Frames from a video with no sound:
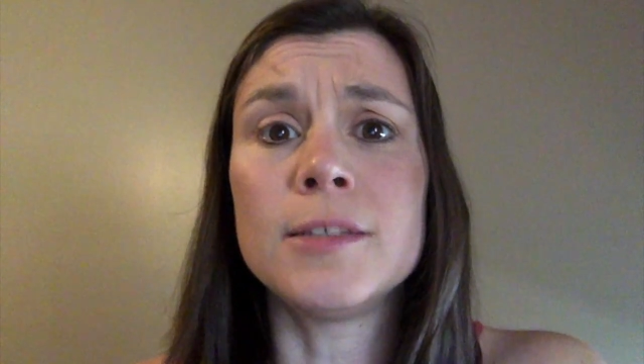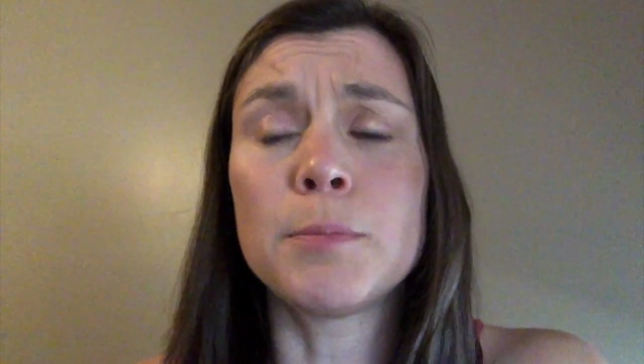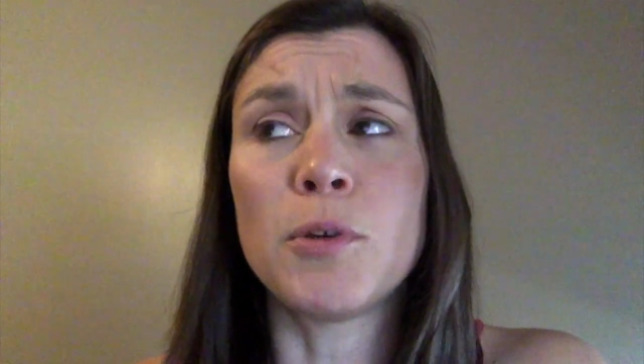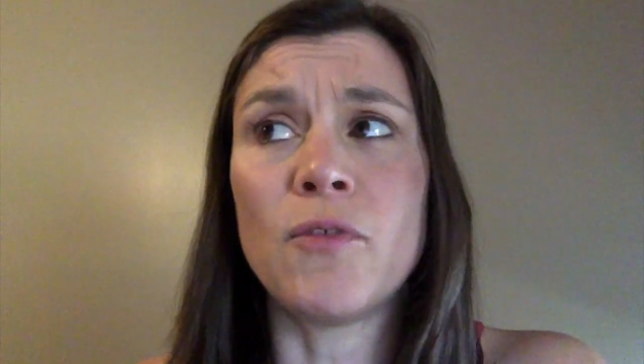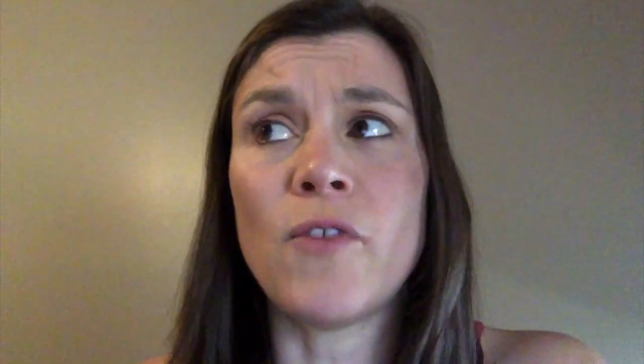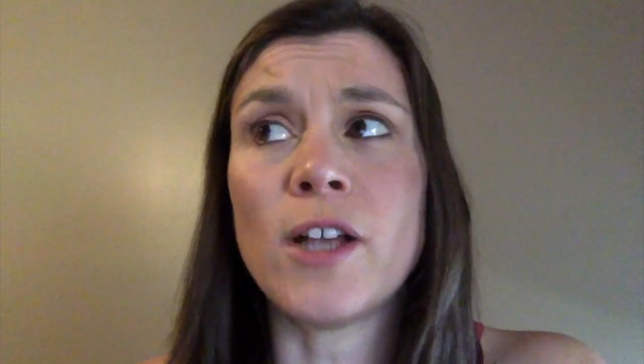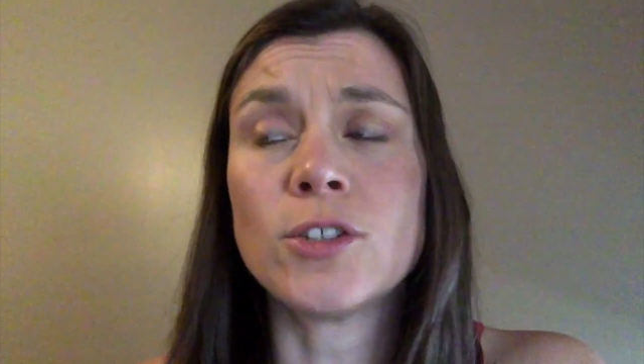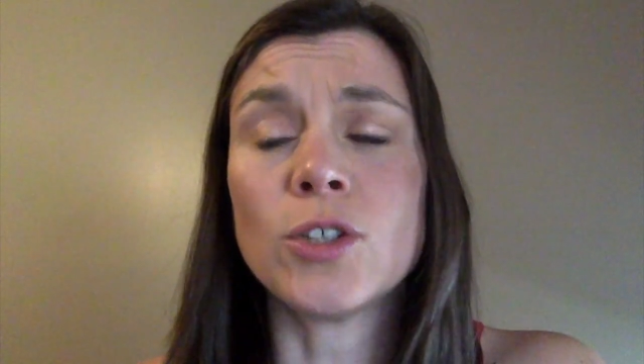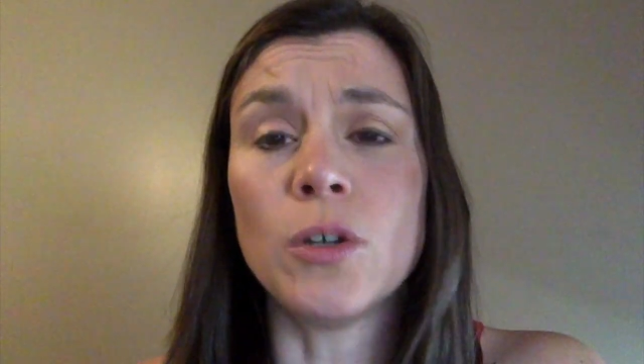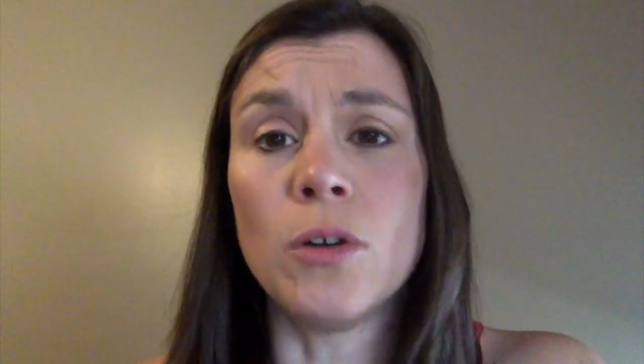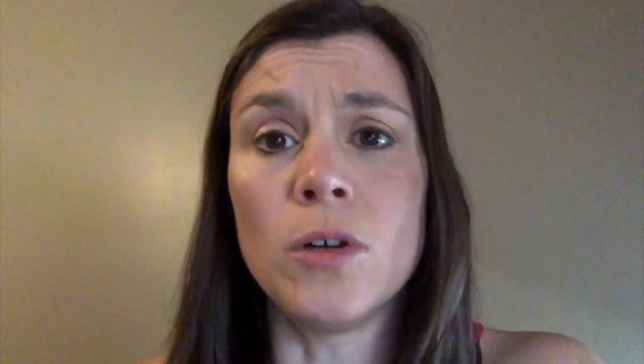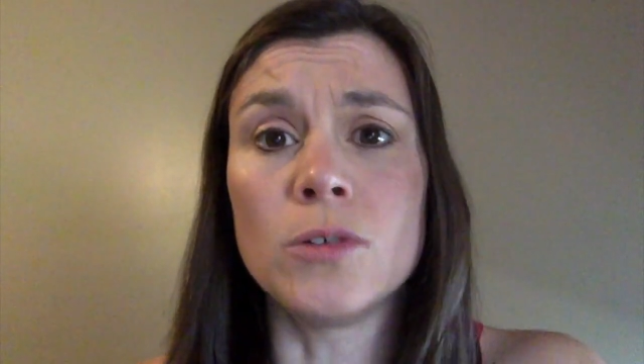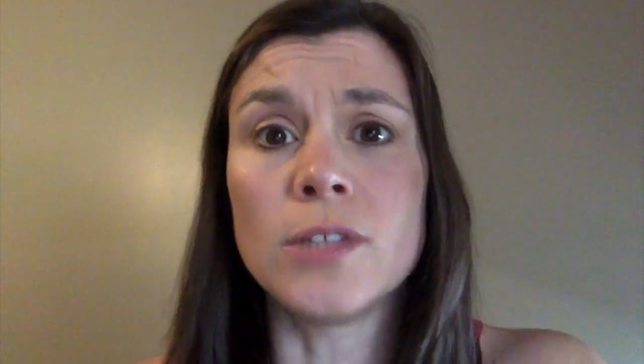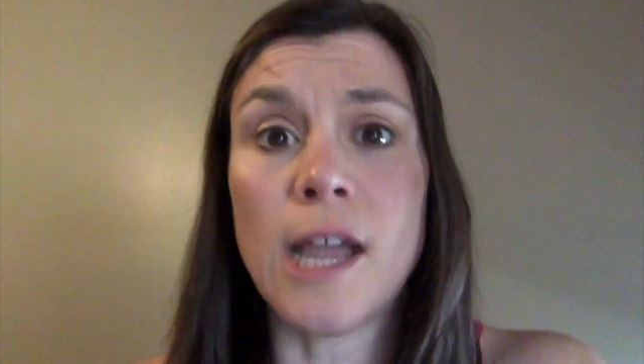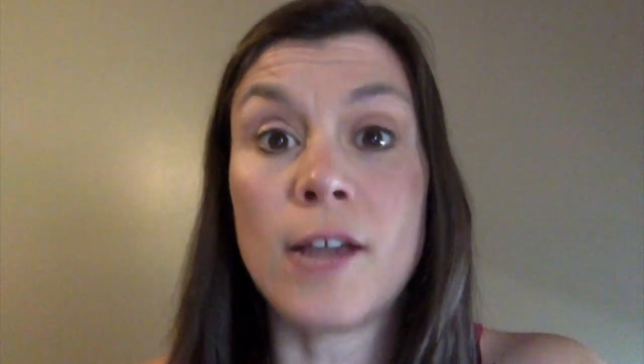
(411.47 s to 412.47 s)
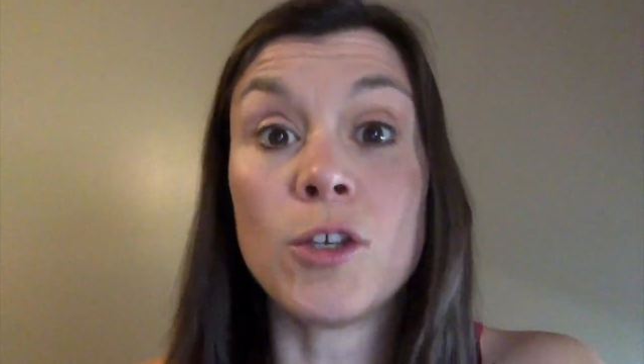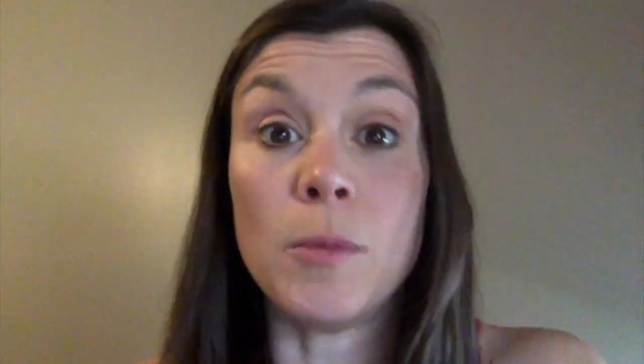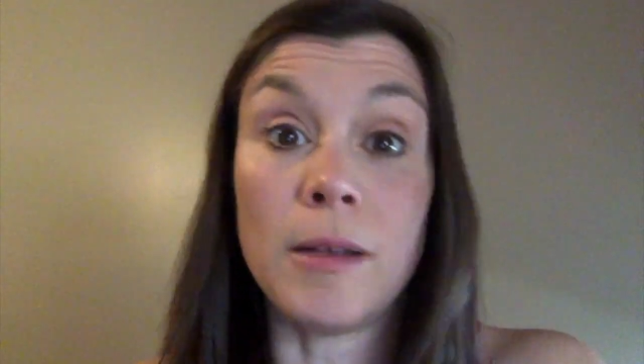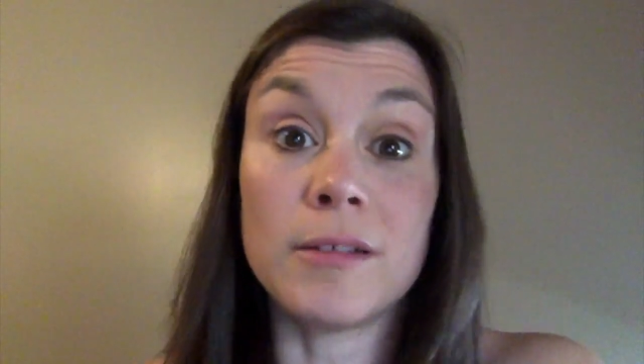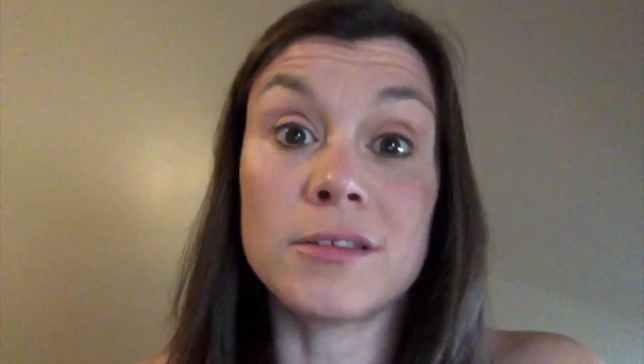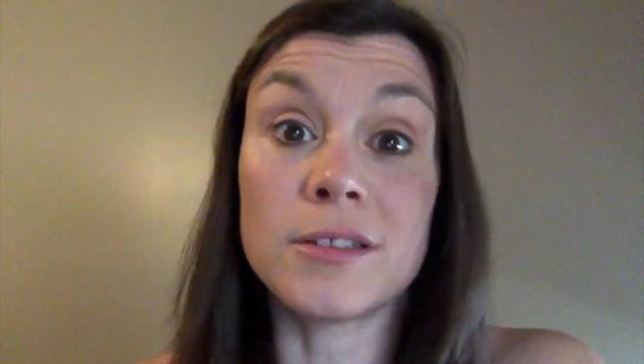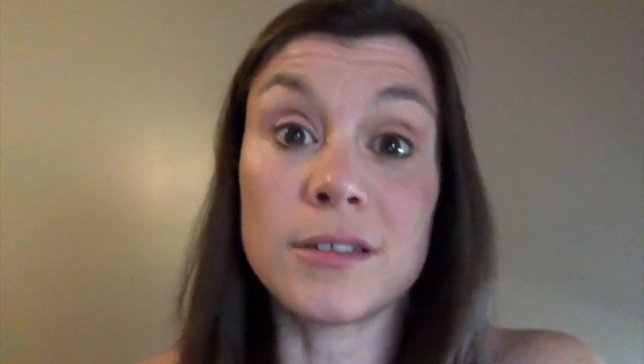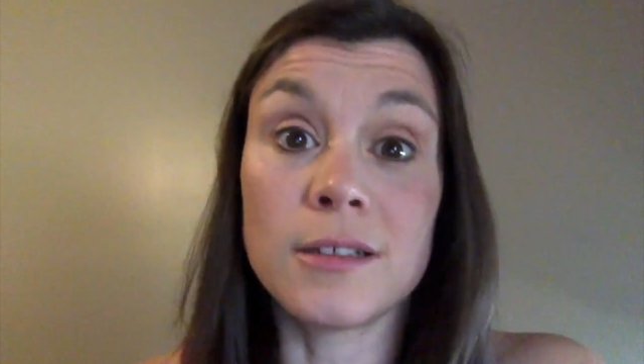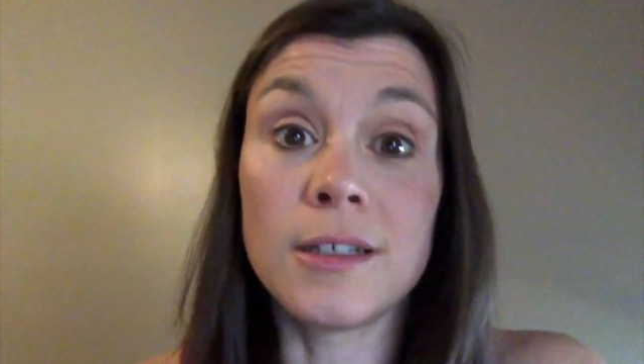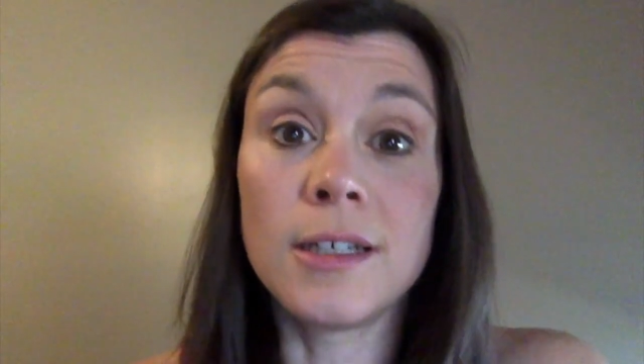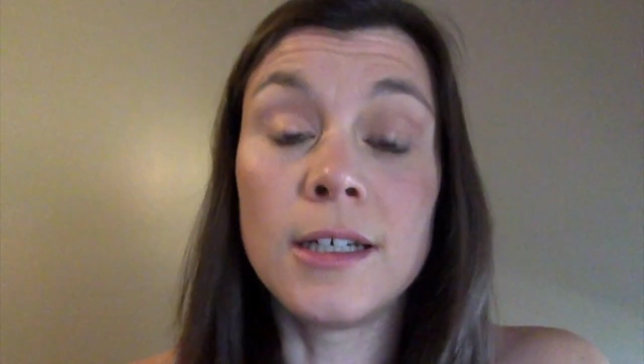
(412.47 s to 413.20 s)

professional documents.